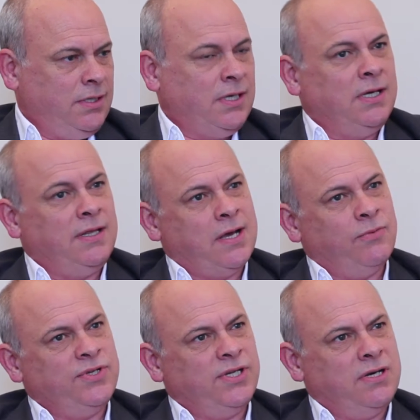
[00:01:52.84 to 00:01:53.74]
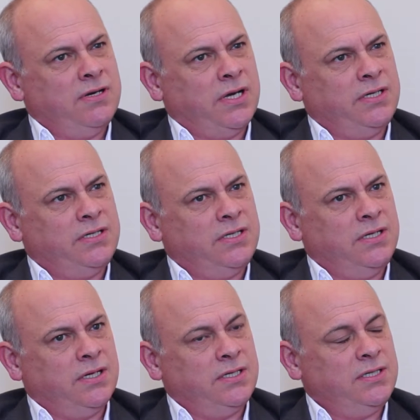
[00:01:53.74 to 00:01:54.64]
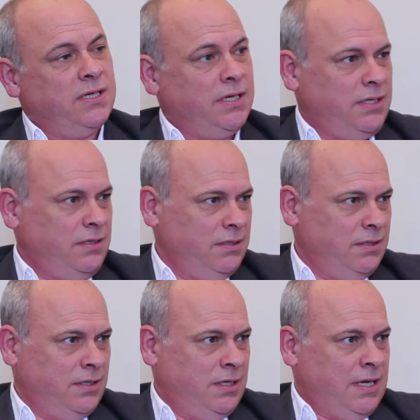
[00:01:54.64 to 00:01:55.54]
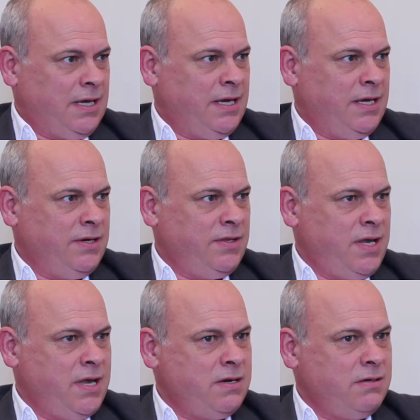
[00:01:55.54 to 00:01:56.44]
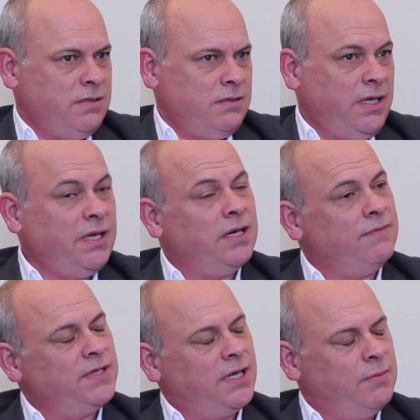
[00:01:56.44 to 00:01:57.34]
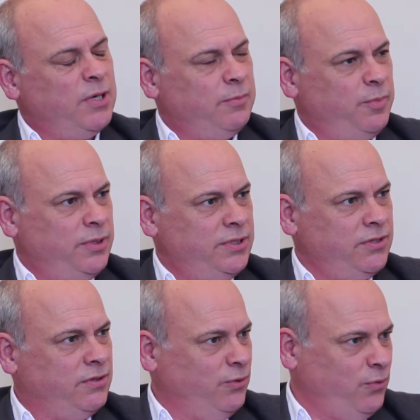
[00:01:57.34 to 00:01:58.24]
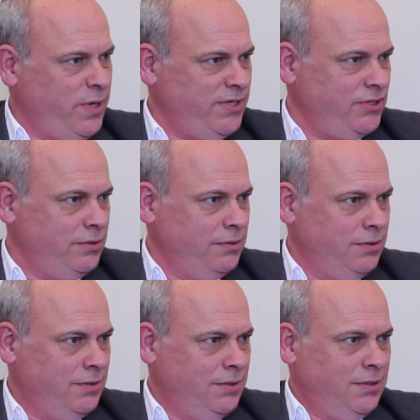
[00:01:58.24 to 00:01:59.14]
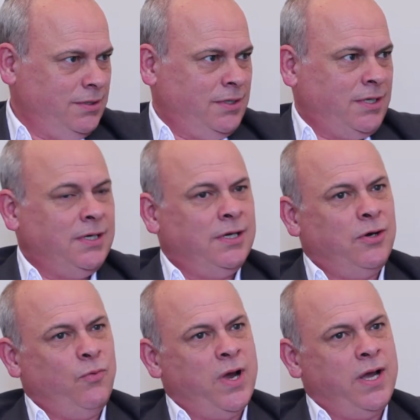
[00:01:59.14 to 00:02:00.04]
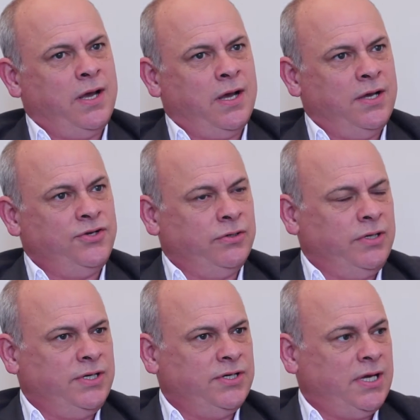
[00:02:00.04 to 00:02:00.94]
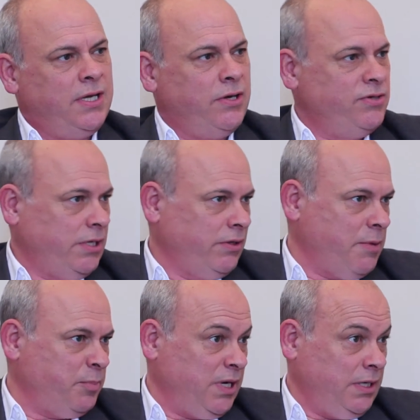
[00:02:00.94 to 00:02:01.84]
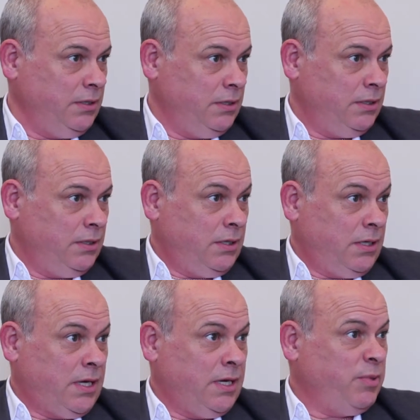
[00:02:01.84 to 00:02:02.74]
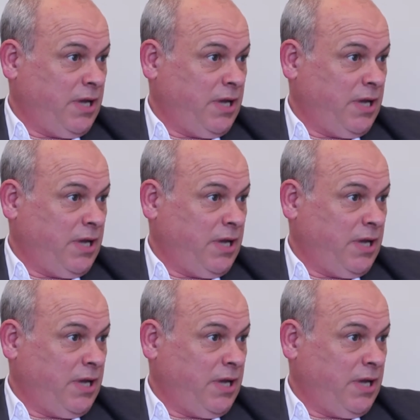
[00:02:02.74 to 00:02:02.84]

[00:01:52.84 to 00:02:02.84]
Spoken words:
and that was in 1999. Right. And then lucky enough to come up to the Northwest, where I joined a hotel company and